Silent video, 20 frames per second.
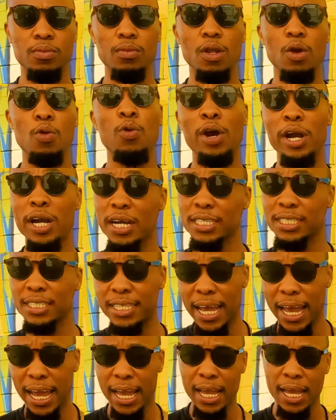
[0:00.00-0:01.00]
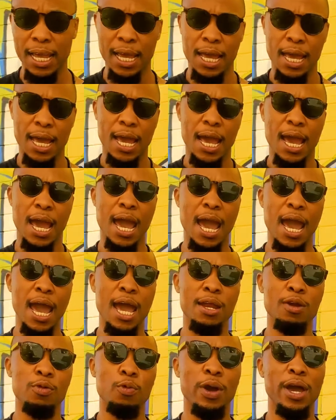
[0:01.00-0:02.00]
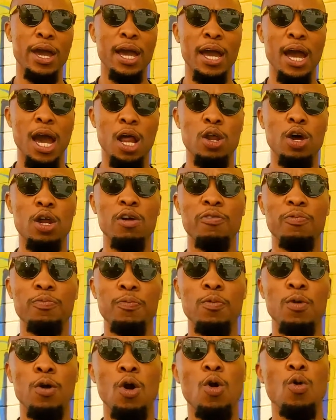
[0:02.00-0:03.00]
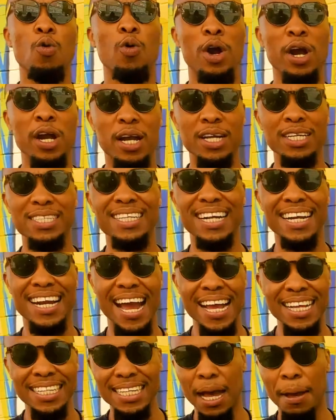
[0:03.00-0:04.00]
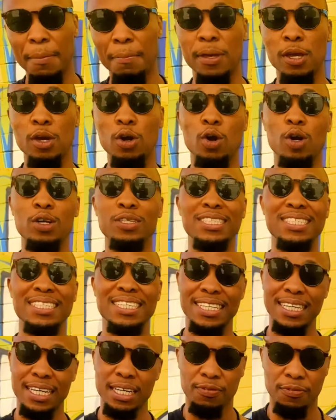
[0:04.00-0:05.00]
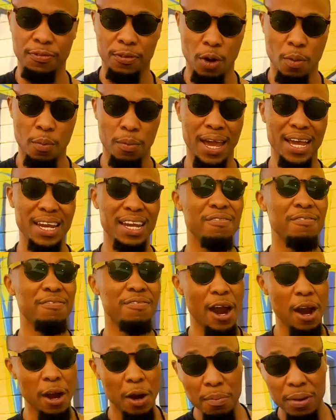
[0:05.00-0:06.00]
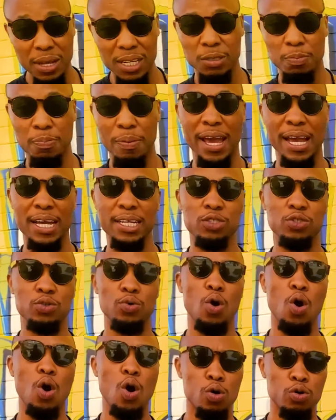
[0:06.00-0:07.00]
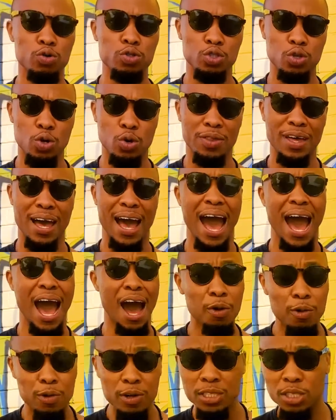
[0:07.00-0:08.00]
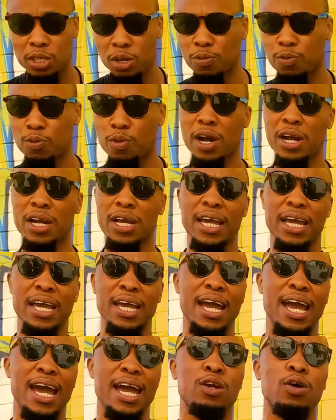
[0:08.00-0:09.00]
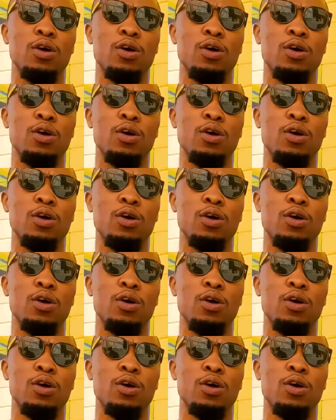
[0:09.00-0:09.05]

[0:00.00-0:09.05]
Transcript: Workers' Day, and where a lot of workers' rights are being considered, from an environment space to also the hours of working and